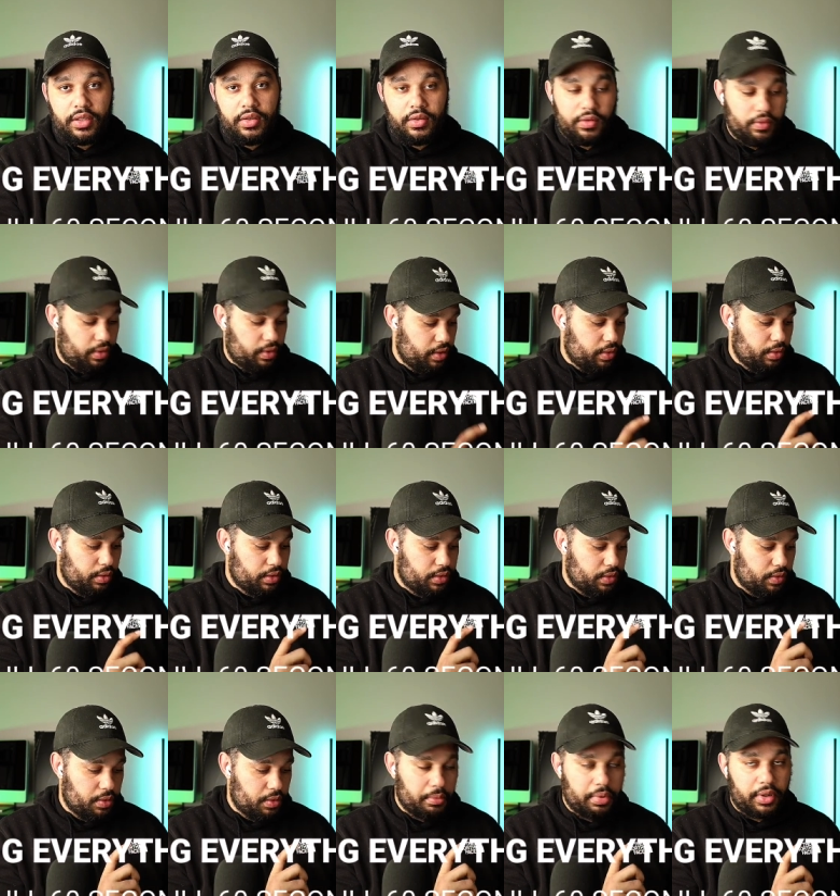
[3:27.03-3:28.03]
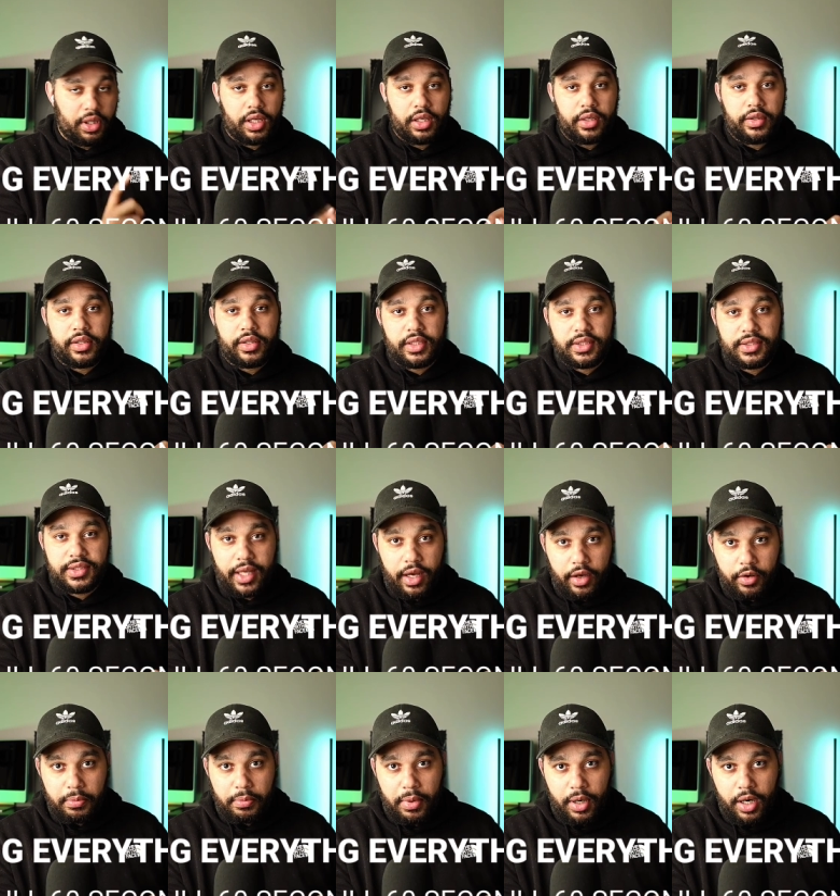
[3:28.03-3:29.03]
we're going to unplug the
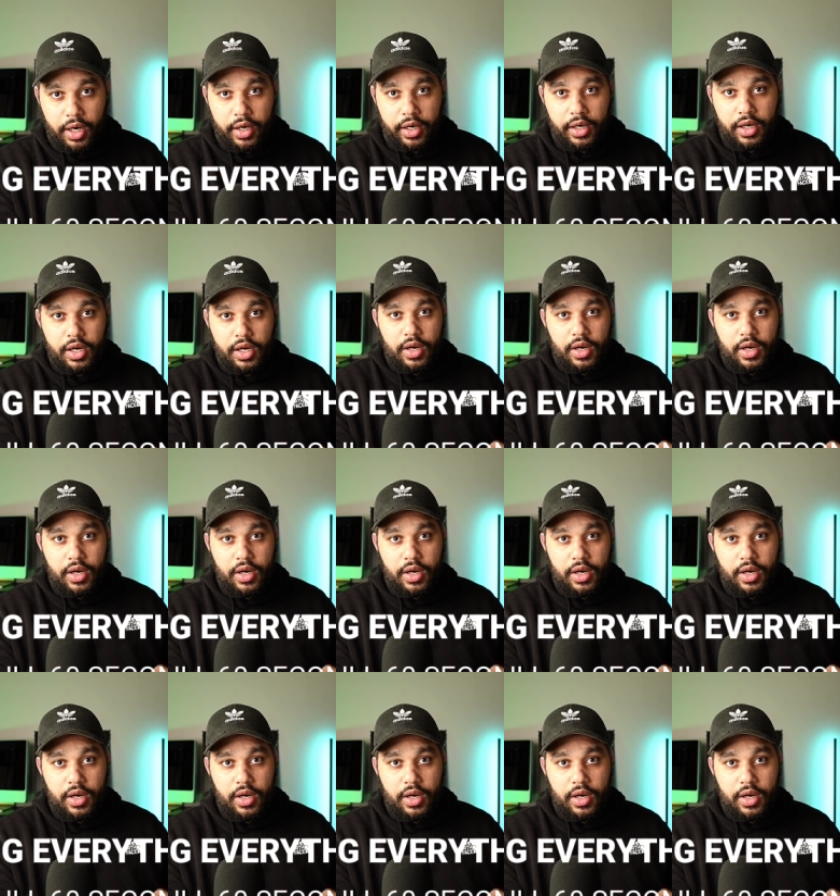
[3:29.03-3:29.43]
sound bar,